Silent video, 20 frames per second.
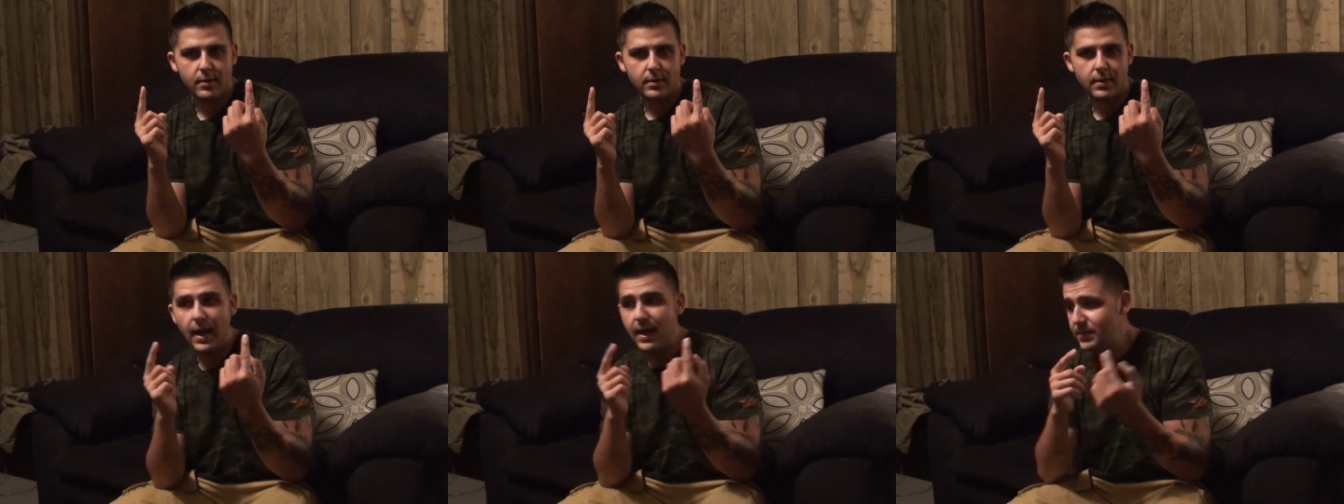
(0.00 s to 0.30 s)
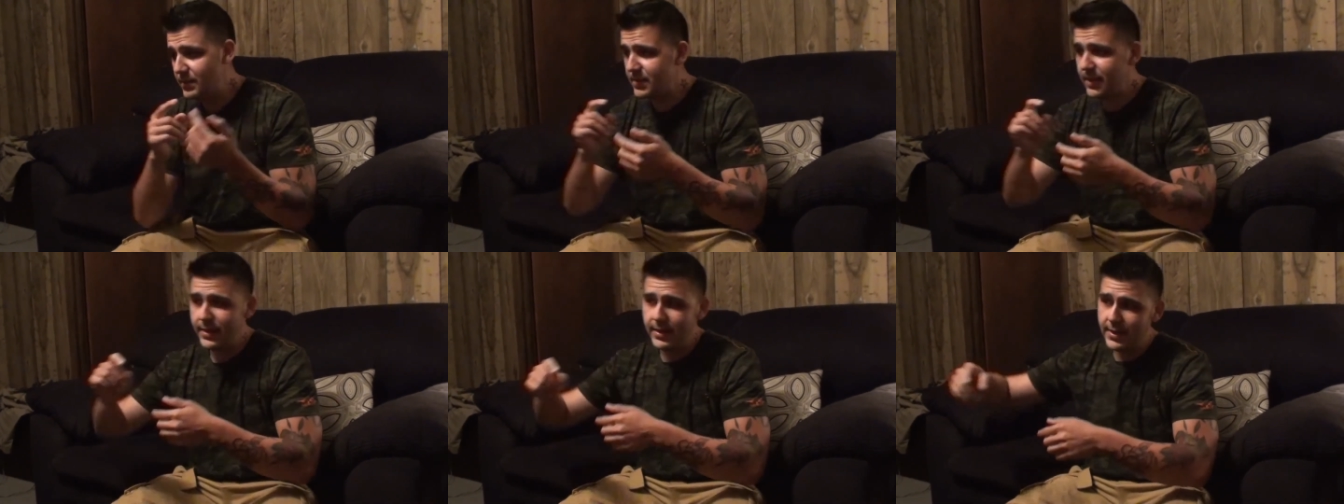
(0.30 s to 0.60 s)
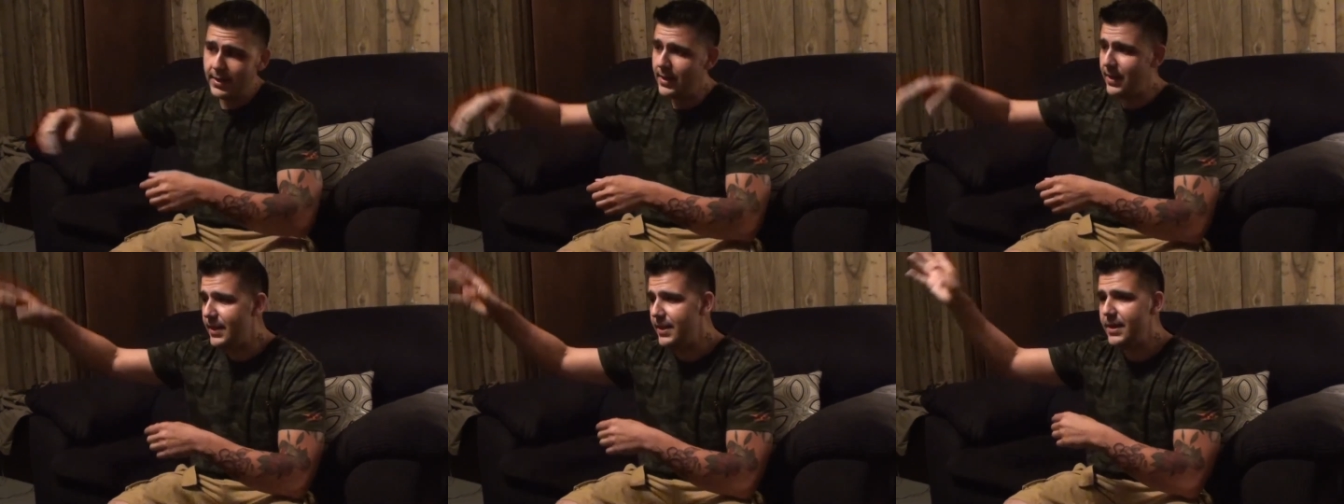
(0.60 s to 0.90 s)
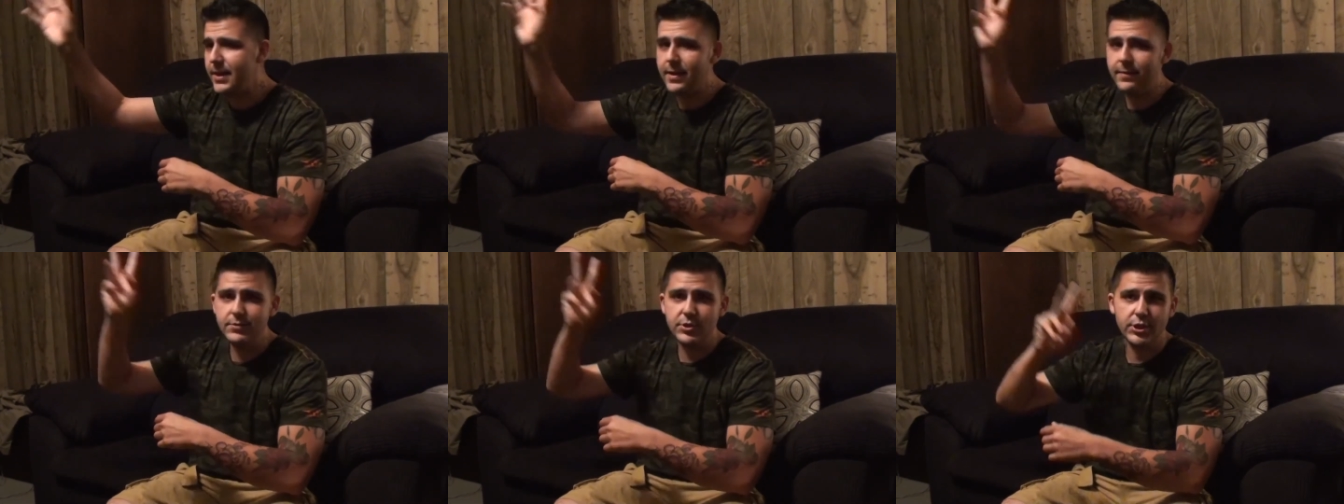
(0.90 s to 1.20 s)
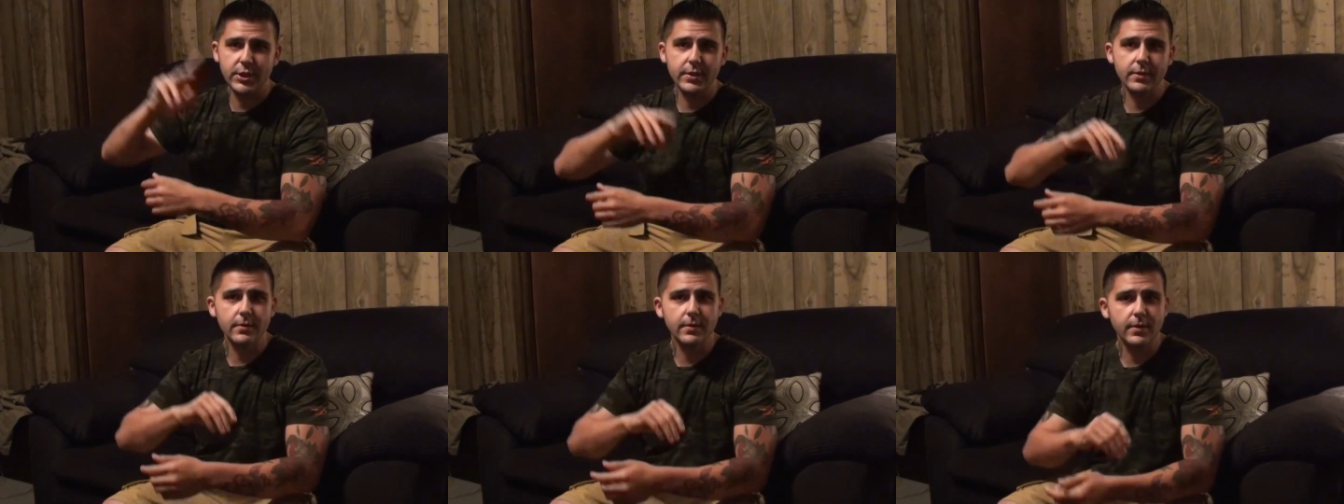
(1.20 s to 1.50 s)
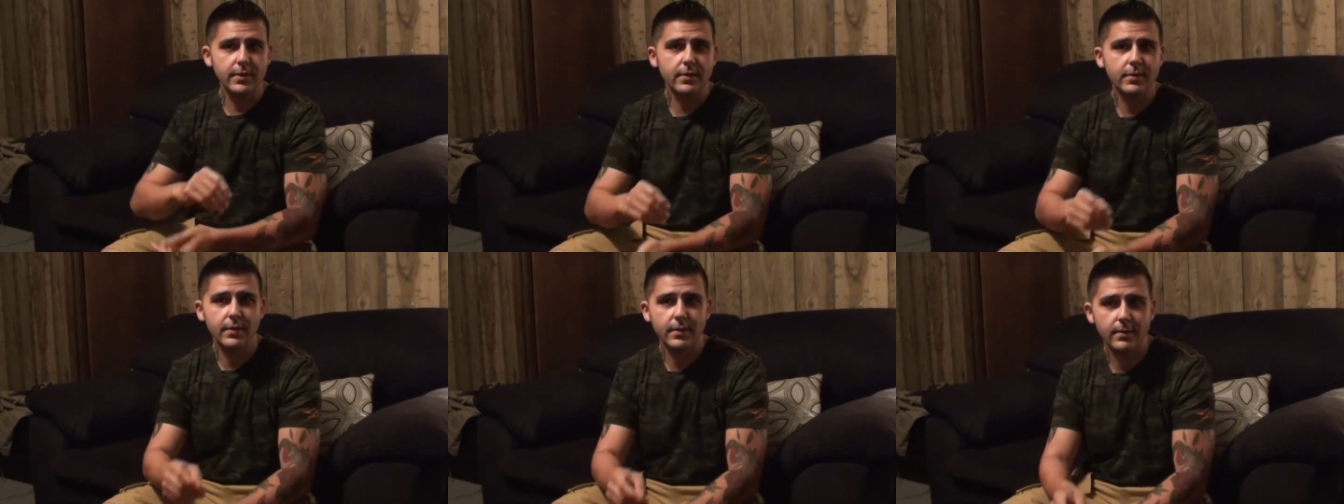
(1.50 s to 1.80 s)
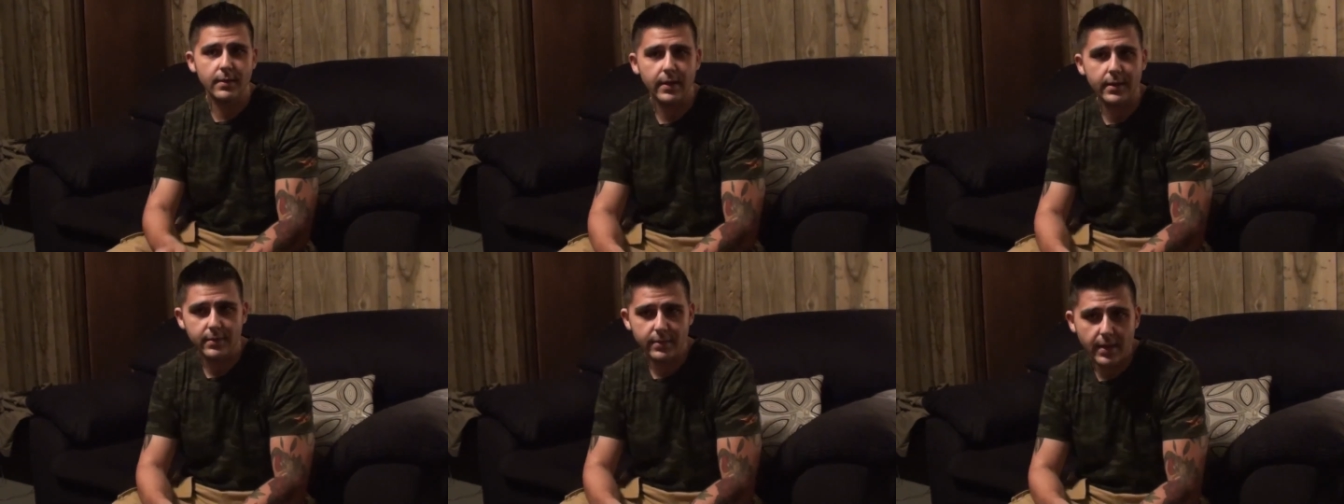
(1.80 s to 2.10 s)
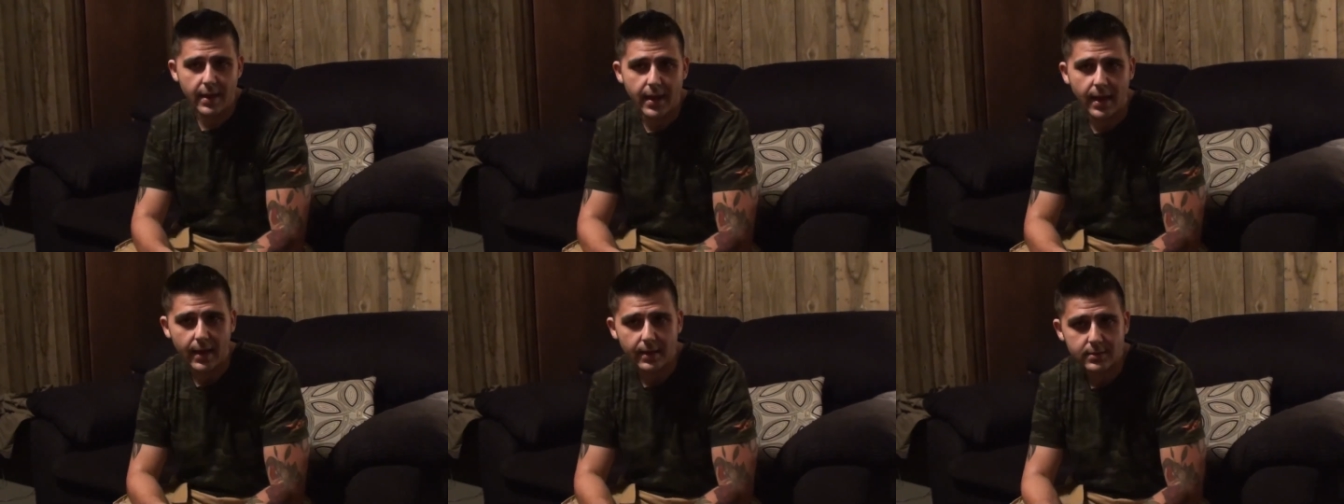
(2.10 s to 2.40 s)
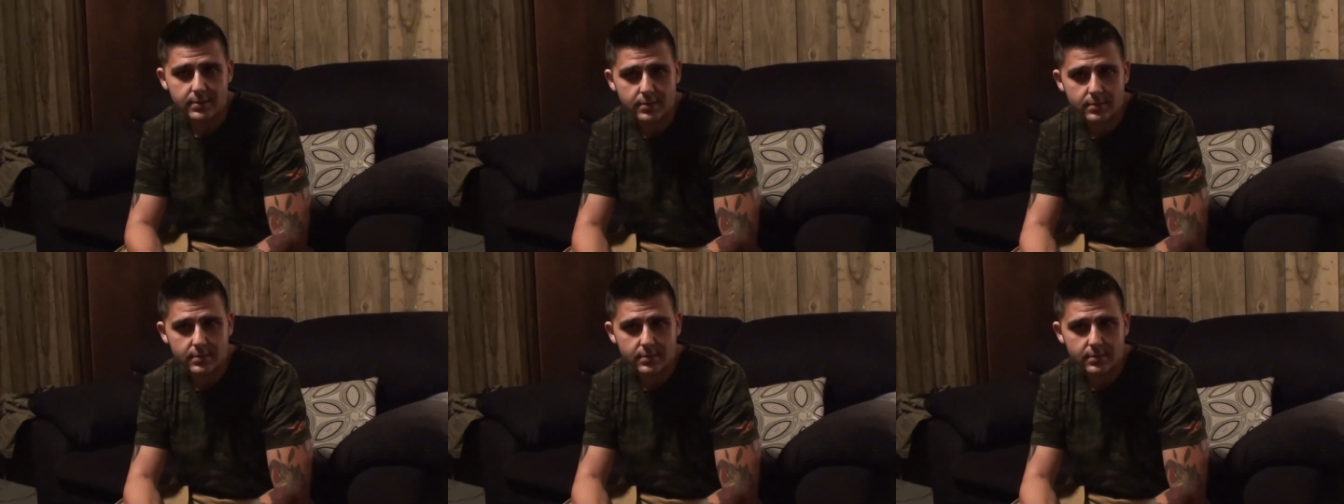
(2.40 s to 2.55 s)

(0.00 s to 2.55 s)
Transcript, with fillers: Not C, D, E, F, G, or anything like that.